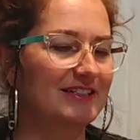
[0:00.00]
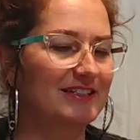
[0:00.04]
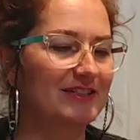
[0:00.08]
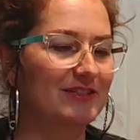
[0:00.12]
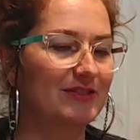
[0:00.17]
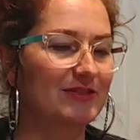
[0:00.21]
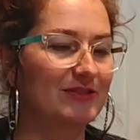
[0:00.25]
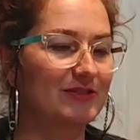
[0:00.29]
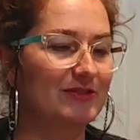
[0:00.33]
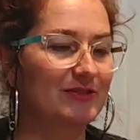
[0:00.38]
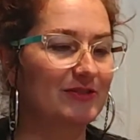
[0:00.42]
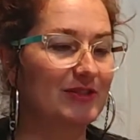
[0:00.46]

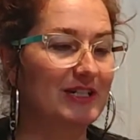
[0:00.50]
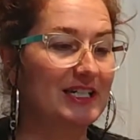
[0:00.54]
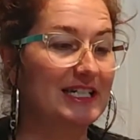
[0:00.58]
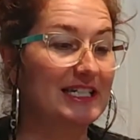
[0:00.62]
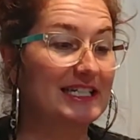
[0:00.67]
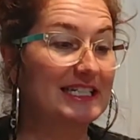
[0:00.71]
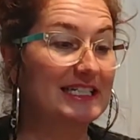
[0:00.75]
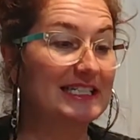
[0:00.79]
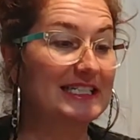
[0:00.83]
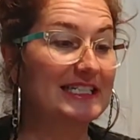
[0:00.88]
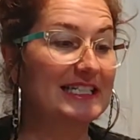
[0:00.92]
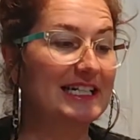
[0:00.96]
Really
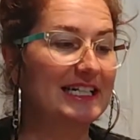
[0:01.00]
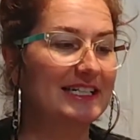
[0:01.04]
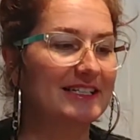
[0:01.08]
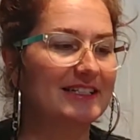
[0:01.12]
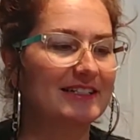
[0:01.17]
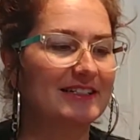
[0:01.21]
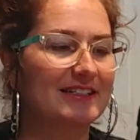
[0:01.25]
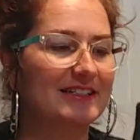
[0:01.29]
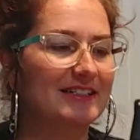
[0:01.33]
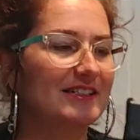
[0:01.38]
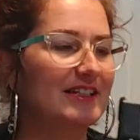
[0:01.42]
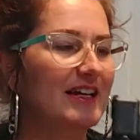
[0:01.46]
exciting
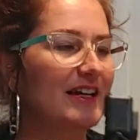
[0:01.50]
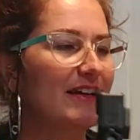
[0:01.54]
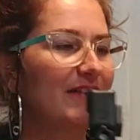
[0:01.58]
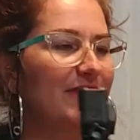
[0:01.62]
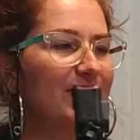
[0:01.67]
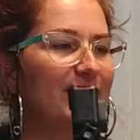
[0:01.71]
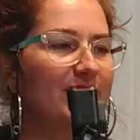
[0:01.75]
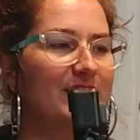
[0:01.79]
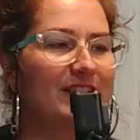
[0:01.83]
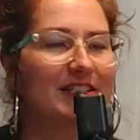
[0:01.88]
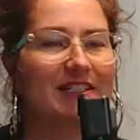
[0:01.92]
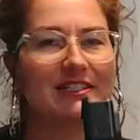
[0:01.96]
stuff. This
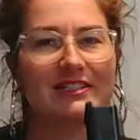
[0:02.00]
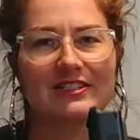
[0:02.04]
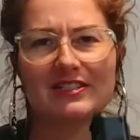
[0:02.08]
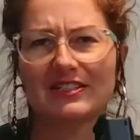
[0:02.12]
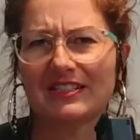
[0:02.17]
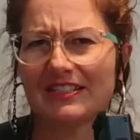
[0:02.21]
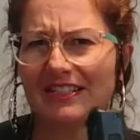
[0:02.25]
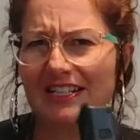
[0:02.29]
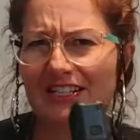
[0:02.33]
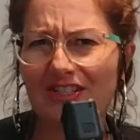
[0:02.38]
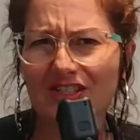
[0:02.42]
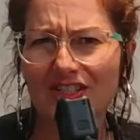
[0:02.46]
is such
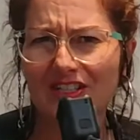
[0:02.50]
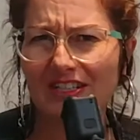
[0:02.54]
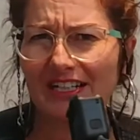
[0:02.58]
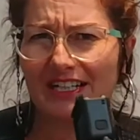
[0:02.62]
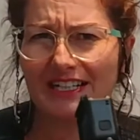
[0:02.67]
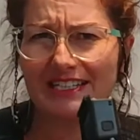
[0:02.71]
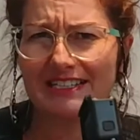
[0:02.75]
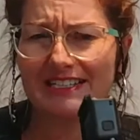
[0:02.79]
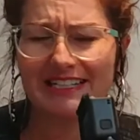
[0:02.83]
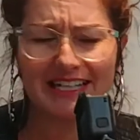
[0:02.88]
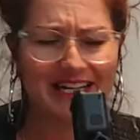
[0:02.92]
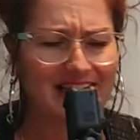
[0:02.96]
a nice
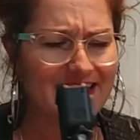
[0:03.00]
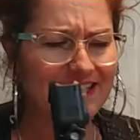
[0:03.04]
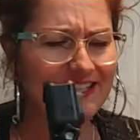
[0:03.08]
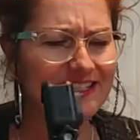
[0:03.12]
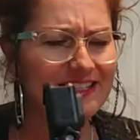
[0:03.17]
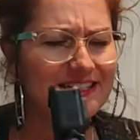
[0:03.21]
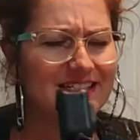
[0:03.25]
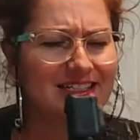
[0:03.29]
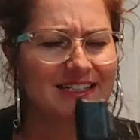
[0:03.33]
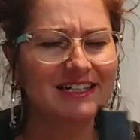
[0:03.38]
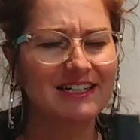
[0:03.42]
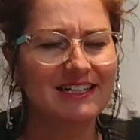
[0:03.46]
case.
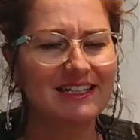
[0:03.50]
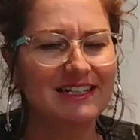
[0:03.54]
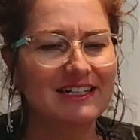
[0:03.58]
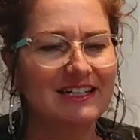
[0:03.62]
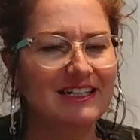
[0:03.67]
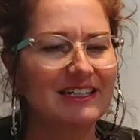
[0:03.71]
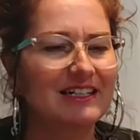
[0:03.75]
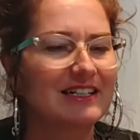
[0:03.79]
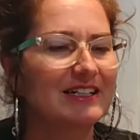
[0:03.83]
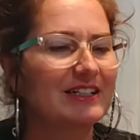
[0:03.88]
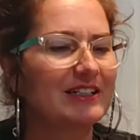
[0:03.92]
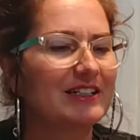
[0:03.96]

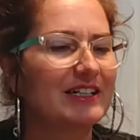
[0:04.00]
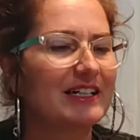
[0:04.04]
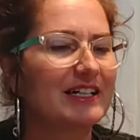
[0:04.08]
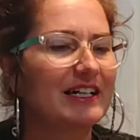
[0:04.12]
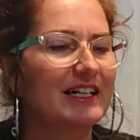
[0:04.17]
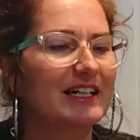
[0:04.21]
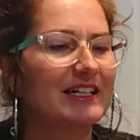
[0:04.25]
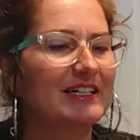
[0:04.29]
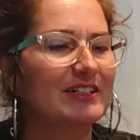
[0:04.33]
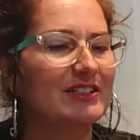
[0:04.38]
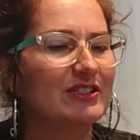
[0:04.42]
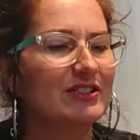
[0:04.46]
Okay,
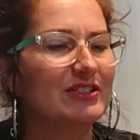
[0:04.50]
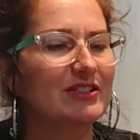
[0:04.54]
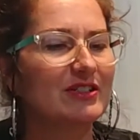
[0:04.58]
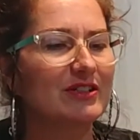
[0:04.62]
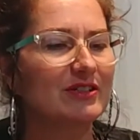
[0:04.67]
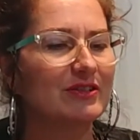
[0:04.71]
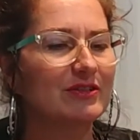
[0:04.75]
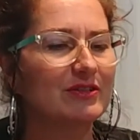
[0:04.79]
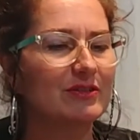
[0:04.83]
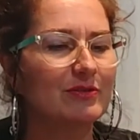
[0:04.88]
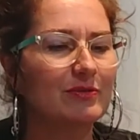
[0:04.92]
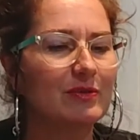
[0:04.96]
so you
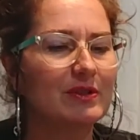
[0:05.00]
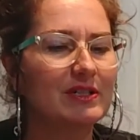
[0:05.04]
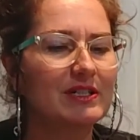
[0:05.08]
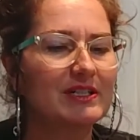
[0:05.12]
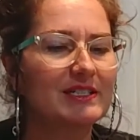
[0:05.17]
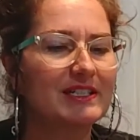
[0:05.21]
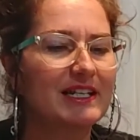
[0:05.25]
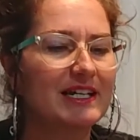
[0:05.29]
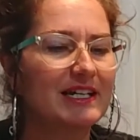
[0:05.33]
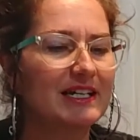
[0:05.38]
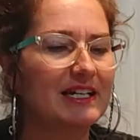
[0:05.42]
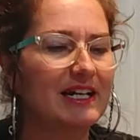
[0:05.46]
want to take it
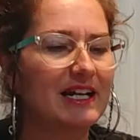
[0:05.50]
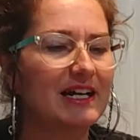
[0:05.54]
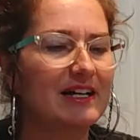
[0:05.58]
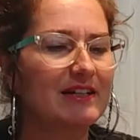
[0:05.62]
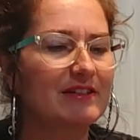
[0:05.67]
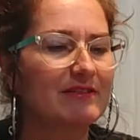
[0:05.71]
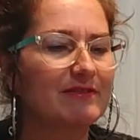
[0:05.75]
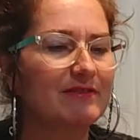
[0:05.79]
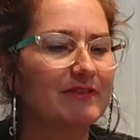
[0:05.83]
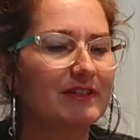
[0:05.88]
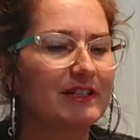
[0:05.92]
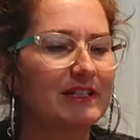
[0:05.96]
out of
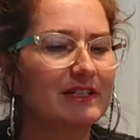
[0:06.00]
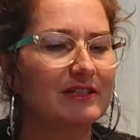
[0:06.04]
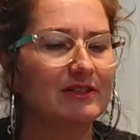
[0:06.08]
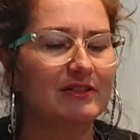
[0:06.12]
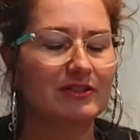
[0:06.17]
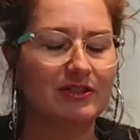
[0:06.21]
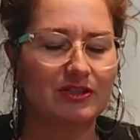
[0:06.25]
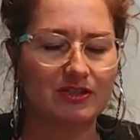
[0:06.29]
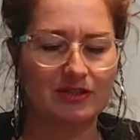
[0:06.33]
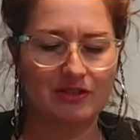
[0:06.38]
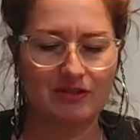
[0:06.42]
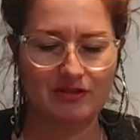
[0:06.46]
here. So
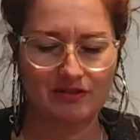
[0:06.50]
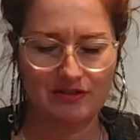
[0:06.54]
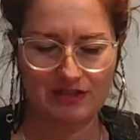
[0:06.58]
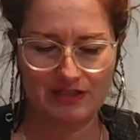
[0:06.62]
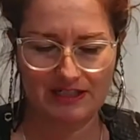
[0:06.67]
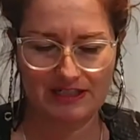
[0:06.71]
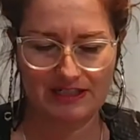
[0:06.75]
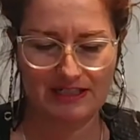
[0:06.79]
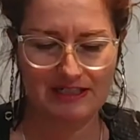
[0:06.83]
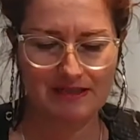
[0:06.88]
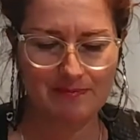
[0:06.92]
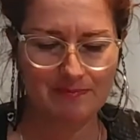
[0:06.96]
the
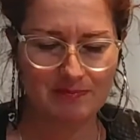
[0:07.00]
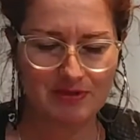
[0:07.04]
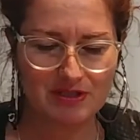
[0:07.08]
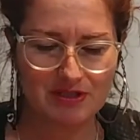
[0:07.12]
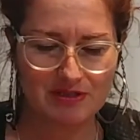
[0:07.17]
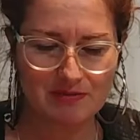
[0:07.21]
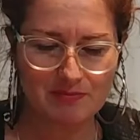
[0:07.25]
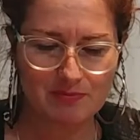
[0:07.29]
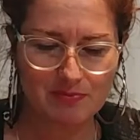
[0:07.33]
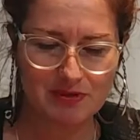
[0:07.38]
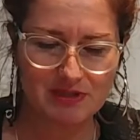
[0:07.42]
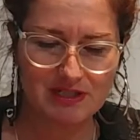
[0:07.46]
clips are
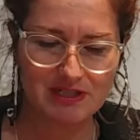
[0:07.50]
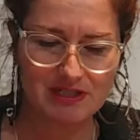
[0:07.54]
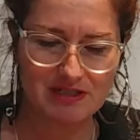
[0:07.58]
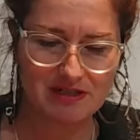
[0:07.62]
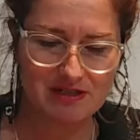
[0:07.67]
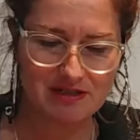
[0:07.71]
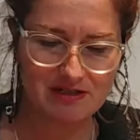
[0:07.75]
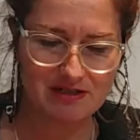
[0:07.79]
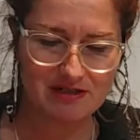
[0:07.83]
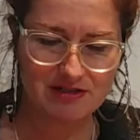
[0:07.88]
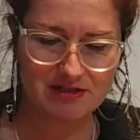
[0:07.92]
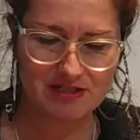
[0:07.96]
pretty hard
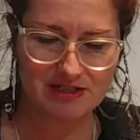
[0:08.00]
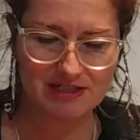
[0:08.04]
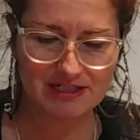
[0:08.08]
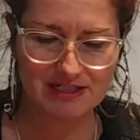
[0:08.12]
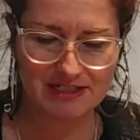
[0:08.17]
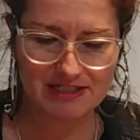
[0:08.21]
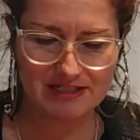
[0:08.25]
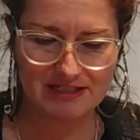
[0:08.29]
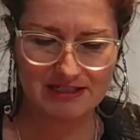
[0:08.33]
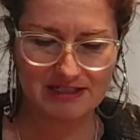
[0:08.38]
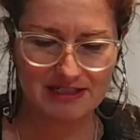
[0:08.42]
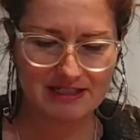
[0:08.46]
to
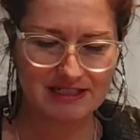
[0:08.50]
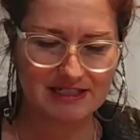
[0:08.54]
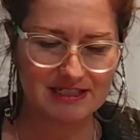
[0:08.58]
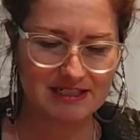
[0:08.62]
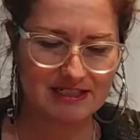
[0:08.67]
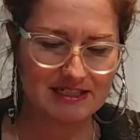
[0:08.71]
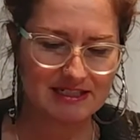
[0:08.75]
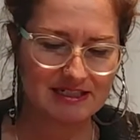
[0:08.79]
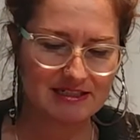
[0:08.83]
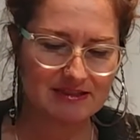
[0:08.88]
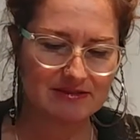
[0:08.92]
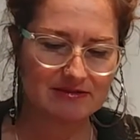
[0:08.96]
get
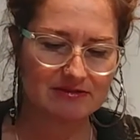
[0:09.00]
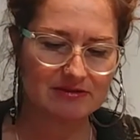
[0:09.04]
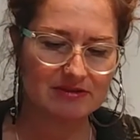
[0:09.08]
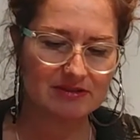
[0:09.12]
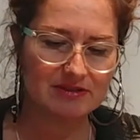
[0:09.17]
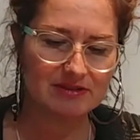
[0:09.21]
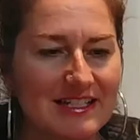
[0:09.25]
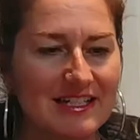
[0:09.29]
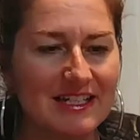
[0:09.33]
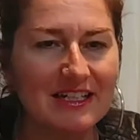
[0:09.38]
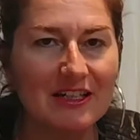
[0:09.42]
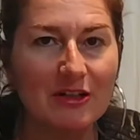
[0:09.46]
out.
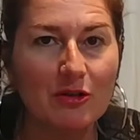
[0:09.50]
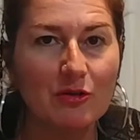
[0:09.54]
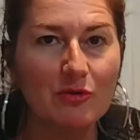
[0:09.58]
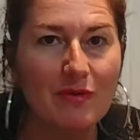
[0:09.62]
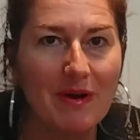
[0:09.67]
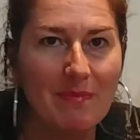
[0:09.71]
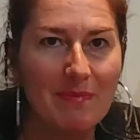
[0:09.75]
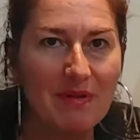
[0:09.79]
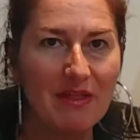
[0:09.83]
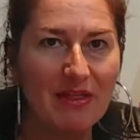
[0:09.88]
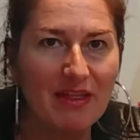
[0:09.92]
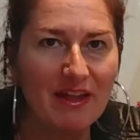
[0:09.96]
Thing up
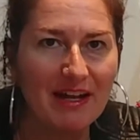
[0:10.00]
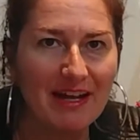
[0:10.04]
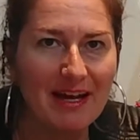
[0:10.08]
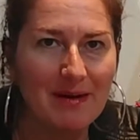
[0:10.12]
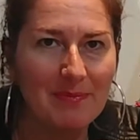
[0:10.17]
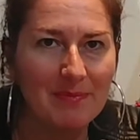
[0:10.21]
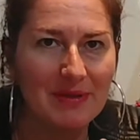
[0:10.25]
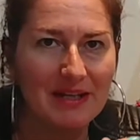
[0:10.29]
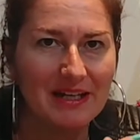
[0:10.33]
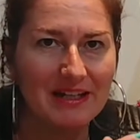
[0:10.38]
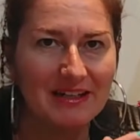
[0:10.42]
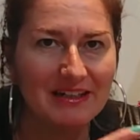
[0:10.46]
here,
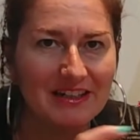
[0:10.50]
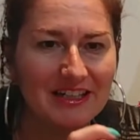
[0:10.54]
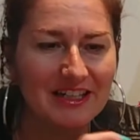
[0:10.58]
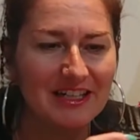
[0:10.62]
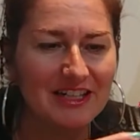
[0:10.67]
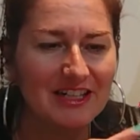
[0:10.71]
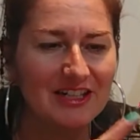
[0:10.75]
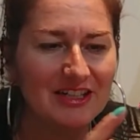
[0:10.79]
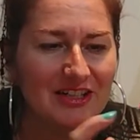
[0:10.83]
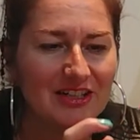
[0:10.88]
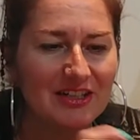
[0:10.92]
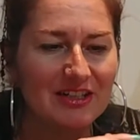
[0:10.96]
lift it
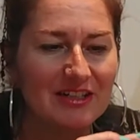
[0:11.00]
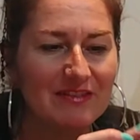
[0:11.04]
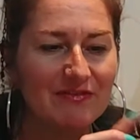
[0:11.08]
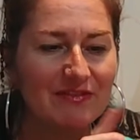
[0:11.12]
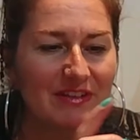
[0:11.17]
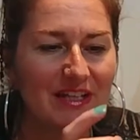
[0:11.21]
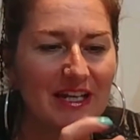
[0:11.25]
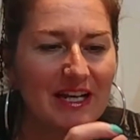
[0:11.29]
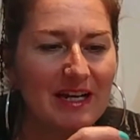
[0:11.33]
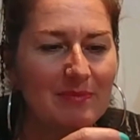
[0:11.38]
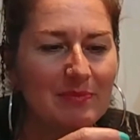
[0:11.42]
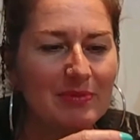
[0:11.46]
up, then
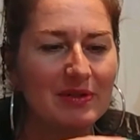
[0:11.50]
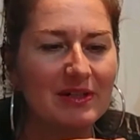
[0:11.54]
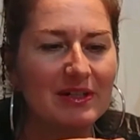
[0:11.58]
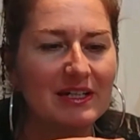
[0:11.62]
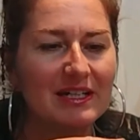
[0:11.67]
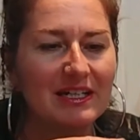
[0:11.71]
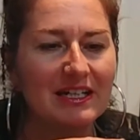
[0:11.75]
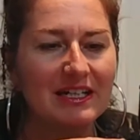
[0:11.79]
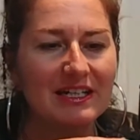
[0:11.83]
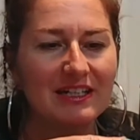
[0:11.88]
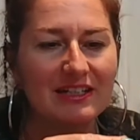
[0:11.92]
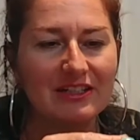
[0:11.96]
you got the
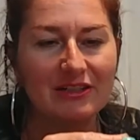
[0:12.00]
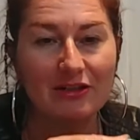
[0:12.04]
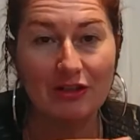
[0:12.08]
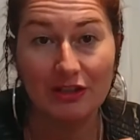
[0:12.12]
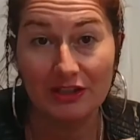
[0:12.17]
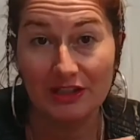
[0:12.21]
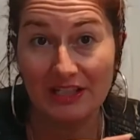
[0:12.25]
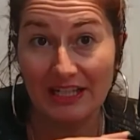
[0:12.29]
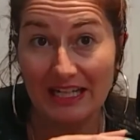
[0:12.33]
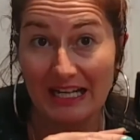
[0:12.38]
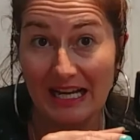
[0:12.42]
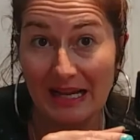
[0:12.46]
clamps.
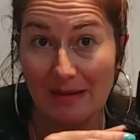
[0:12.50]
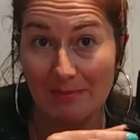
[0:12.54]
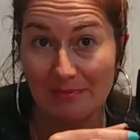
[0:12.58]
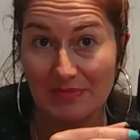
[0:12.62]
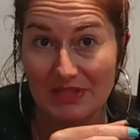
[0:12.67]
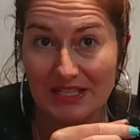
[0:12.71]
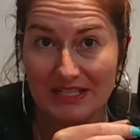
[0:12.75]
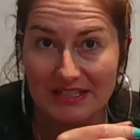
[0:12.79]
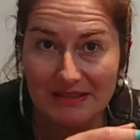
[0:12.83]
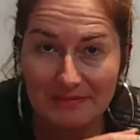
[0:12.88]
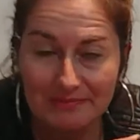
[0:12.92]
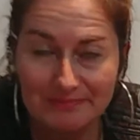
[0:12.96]

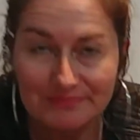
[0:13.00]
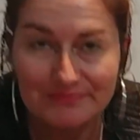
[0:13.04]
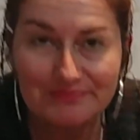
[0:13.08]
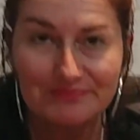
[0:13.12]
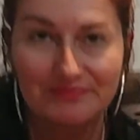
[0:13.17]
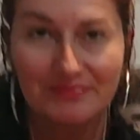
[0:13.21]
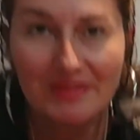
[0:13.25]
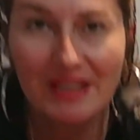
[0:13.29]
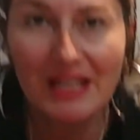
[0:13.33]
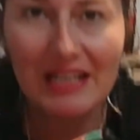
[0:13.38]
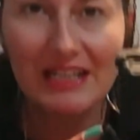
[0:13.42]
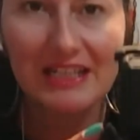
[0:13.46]
Little rubber
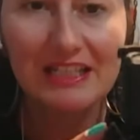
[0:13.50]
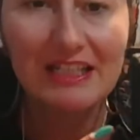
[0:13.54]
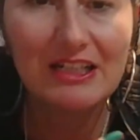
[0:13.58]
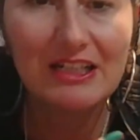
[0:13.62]
thing up